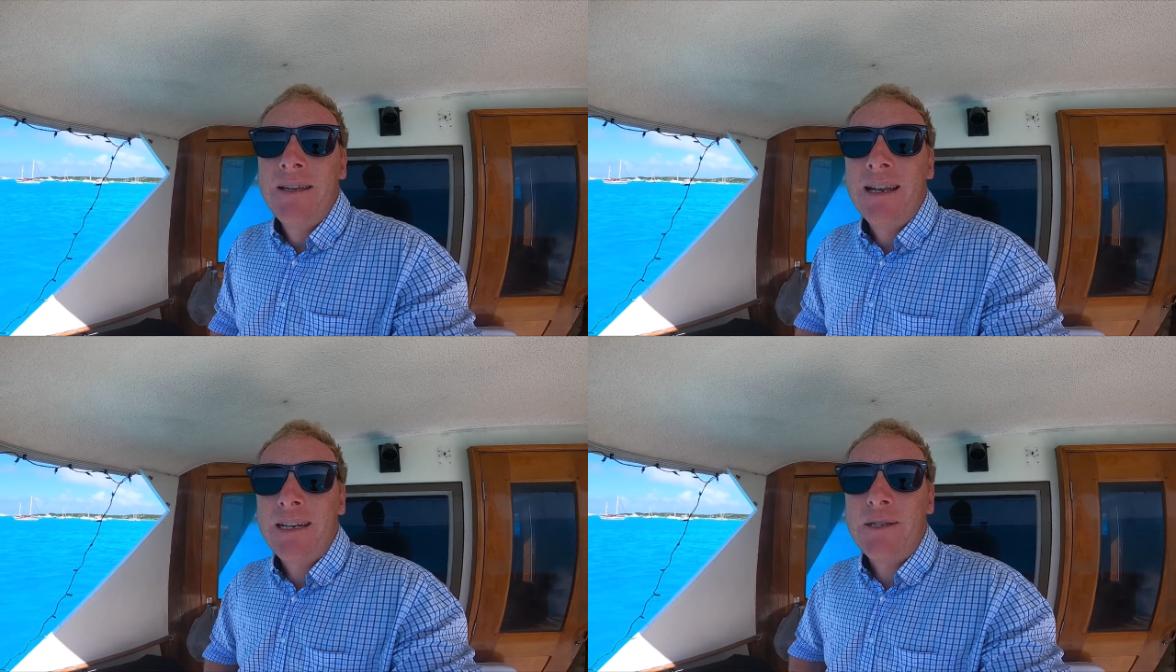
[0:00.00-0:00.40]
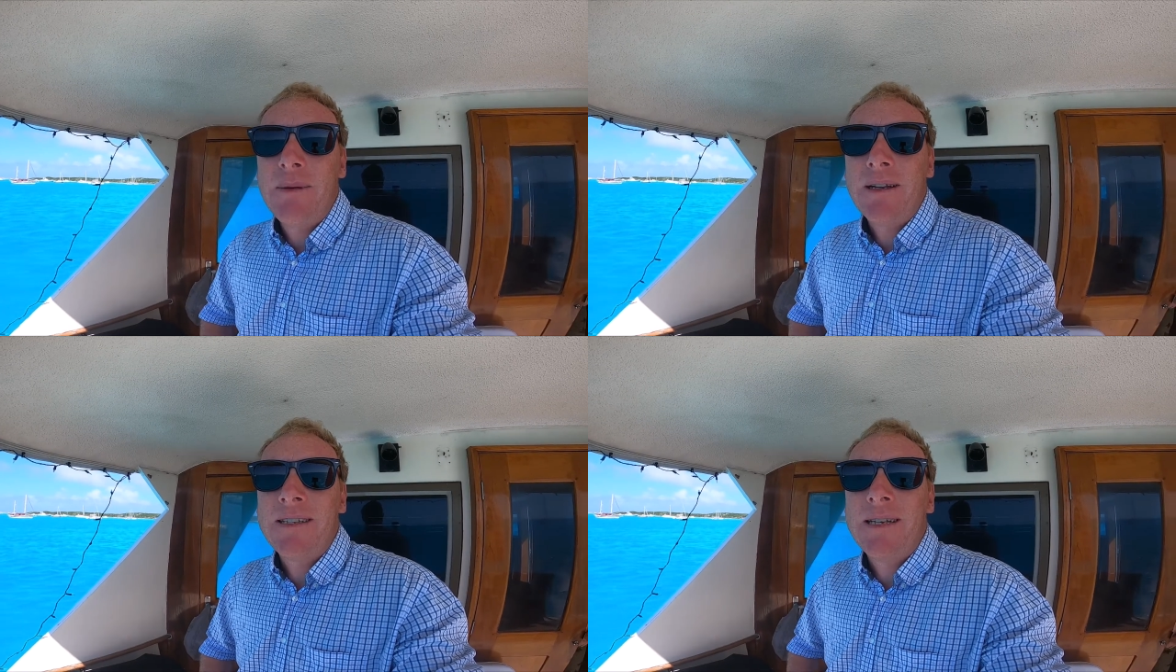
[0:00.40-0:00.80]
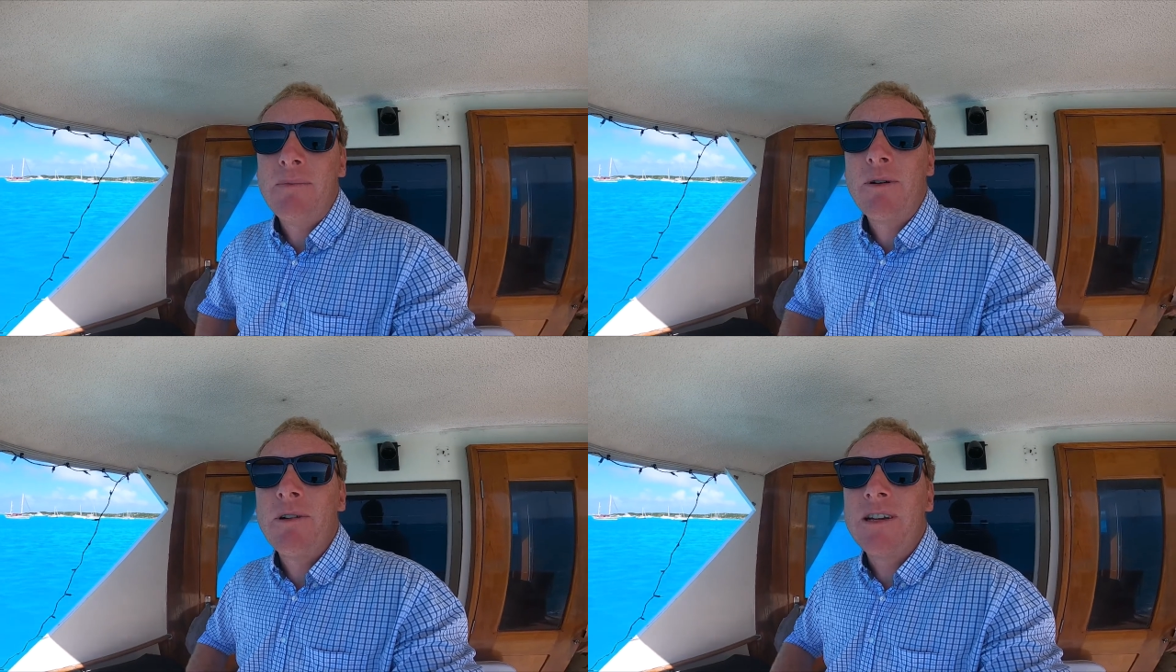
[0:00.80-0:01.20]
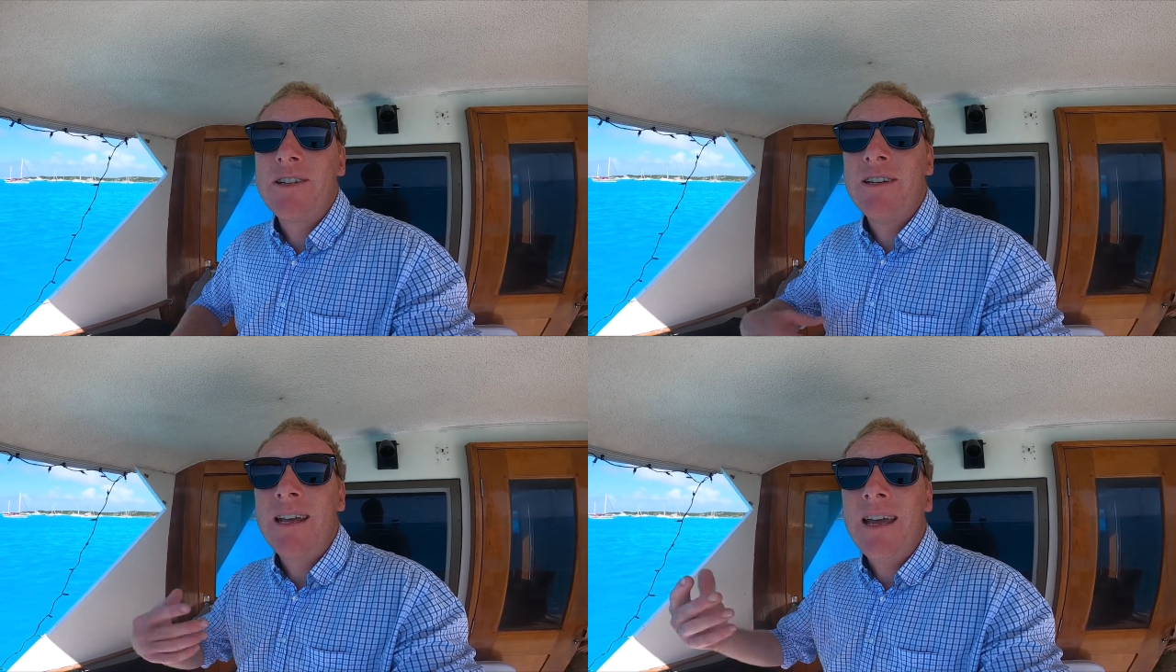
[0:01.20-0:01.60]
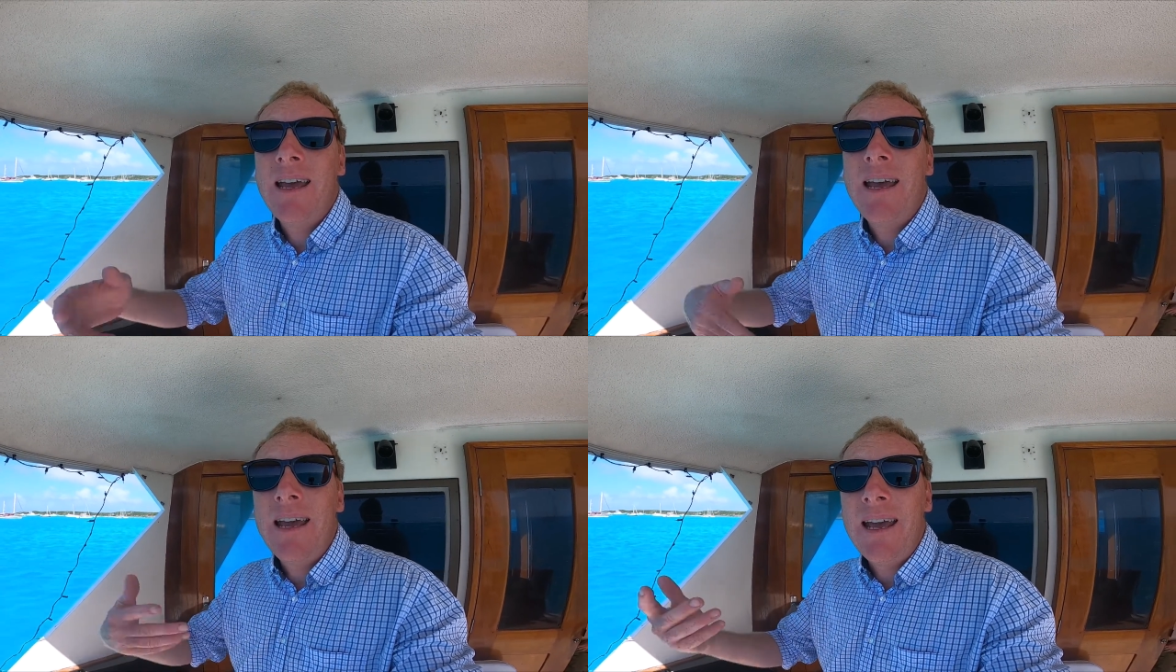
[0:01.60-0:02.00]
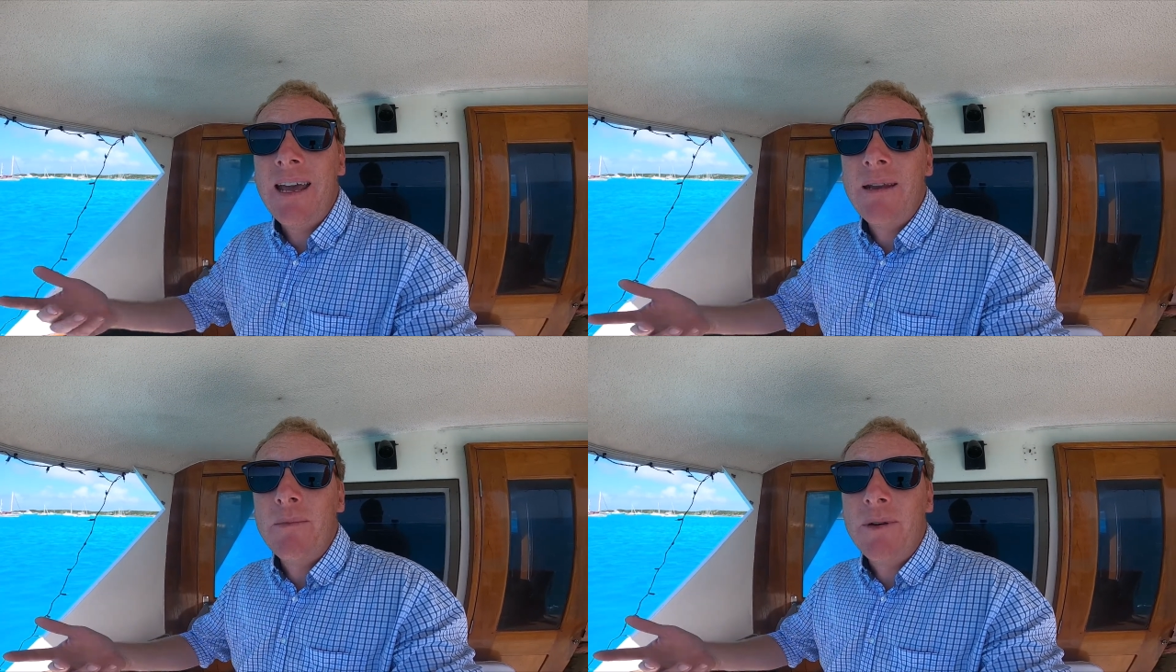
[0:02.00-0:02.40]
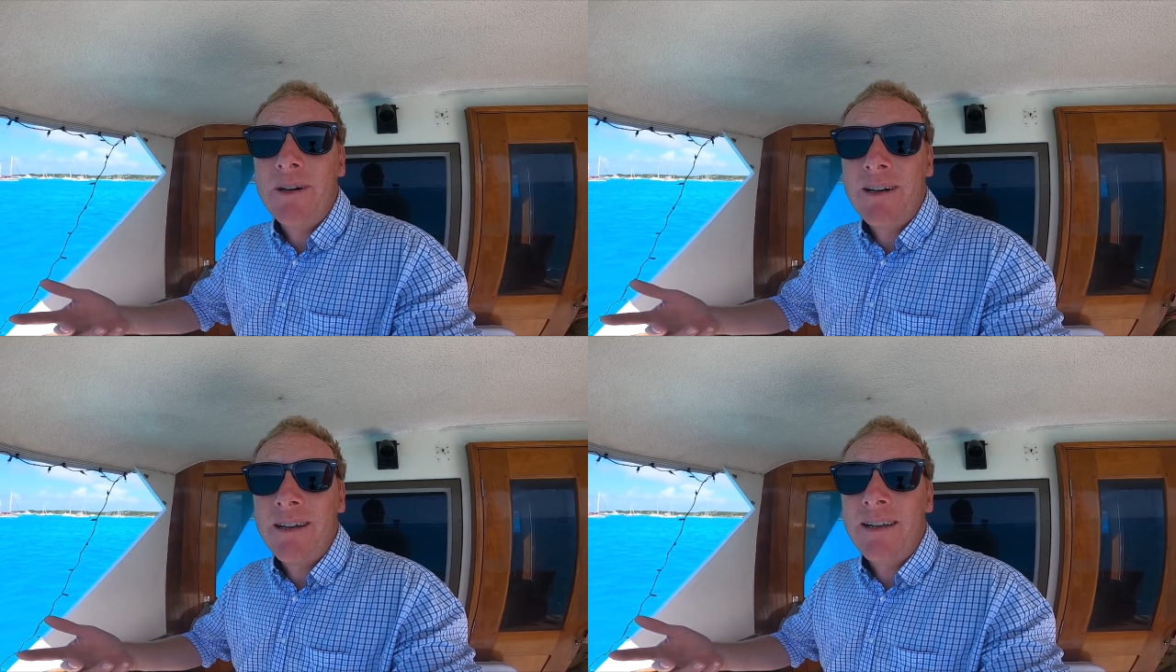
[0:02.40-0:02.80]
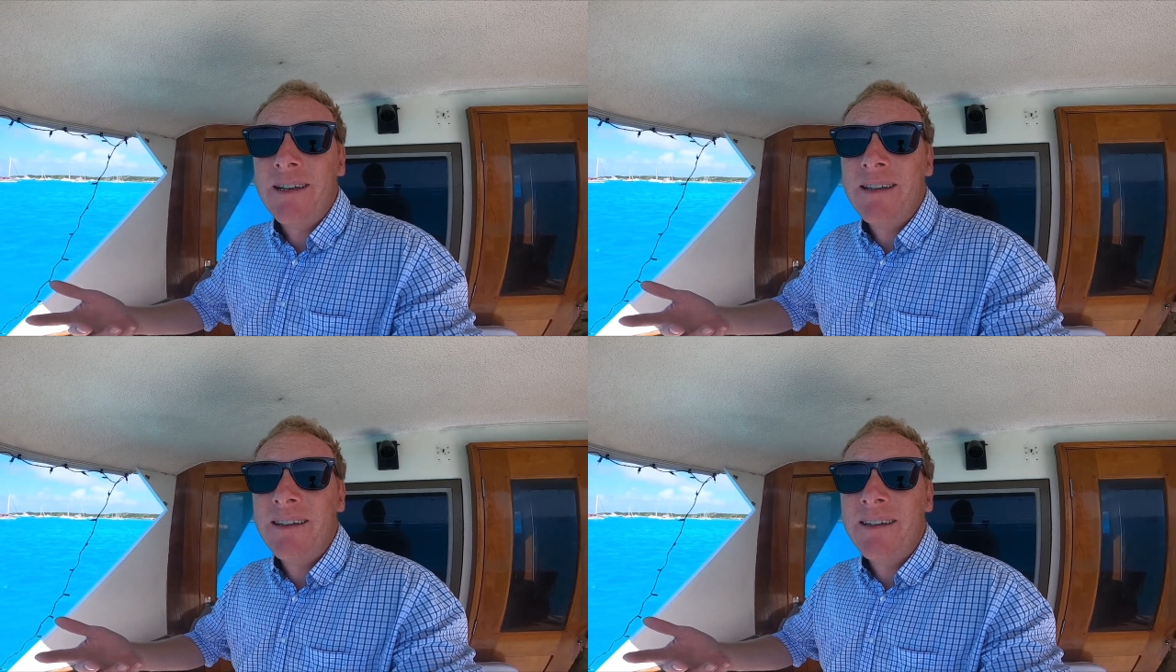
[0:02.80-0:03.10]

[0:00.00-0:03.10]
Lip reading: you'll actually be able to see a progression in my